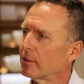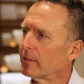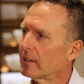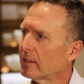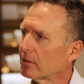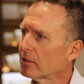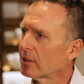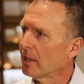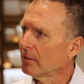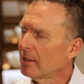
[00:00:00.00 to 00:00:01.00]
for the retail
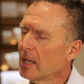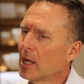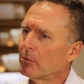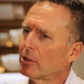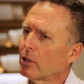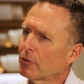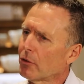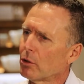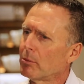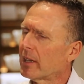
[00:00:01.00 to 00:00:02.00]
staff, but not
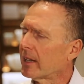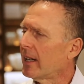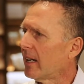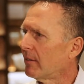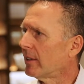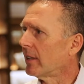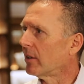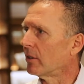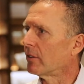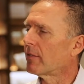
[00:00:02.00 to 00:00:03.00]
too big and heavy
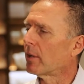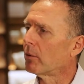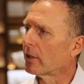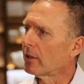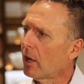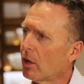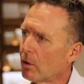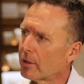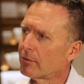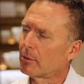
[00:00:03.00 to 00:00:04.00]
that if they wanted to
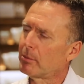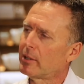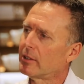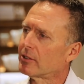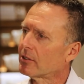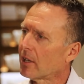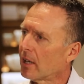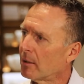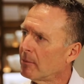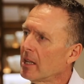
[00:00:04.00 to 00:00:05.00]
hold it for periods of
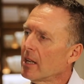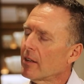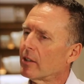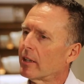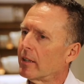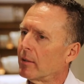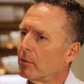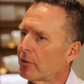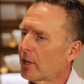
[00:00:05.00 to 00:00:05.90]
time that it was